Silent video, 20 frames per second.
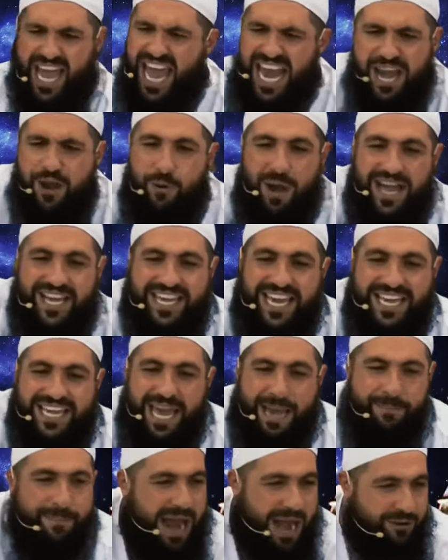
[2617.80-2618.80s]
Anyone can
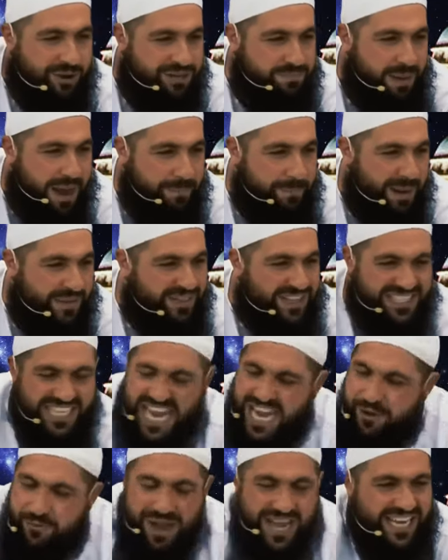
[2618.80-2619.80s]
get married, my brothers.
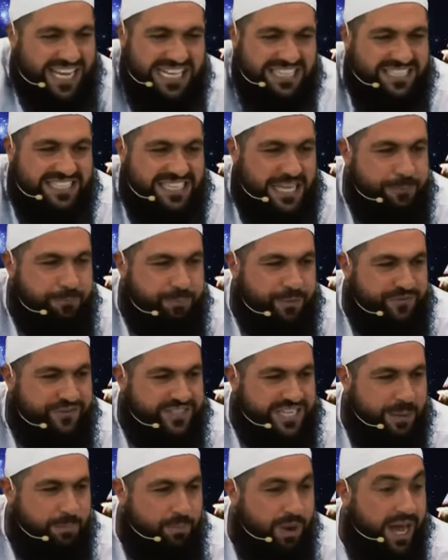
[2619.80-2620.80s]
Anyone can sleep with
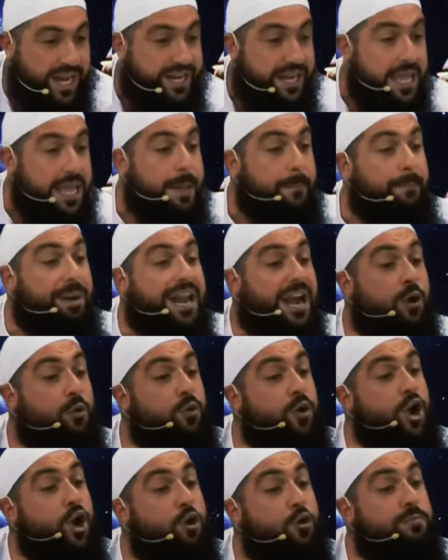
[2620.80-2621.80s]
someone. But a
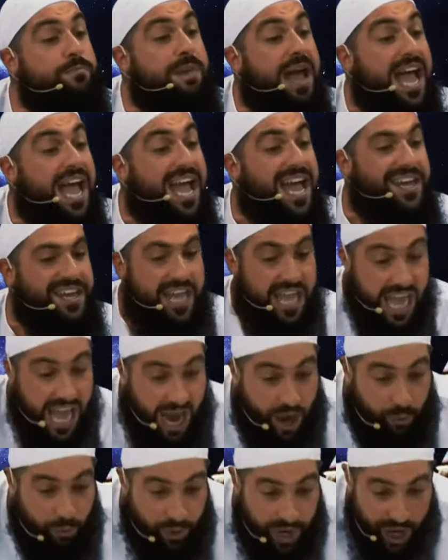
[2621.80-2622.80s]
real man,
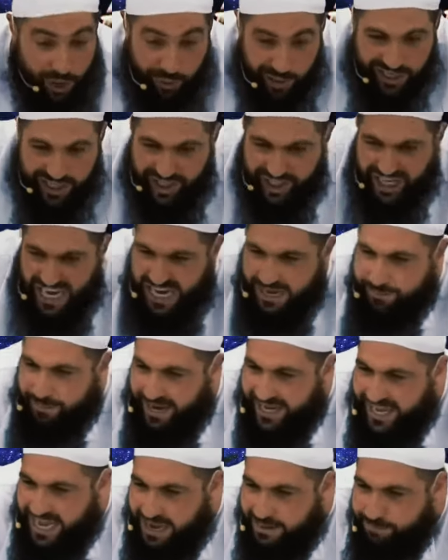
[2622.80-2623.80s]
a real Rajal,
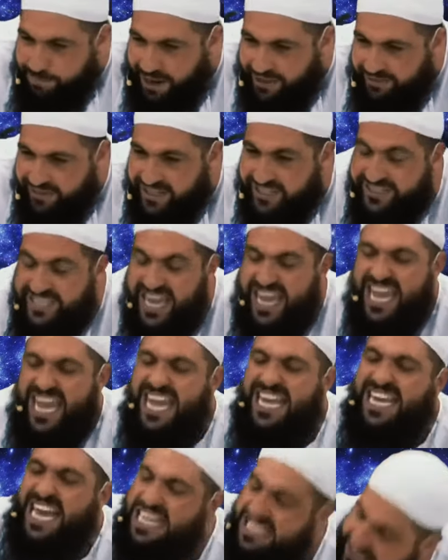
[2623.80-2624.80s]
my young brothers,
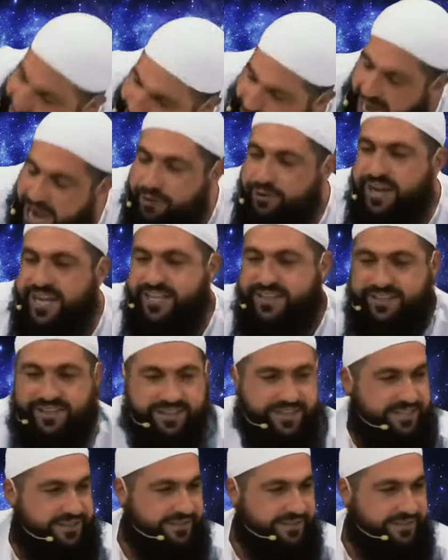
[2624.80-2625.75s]
he gets married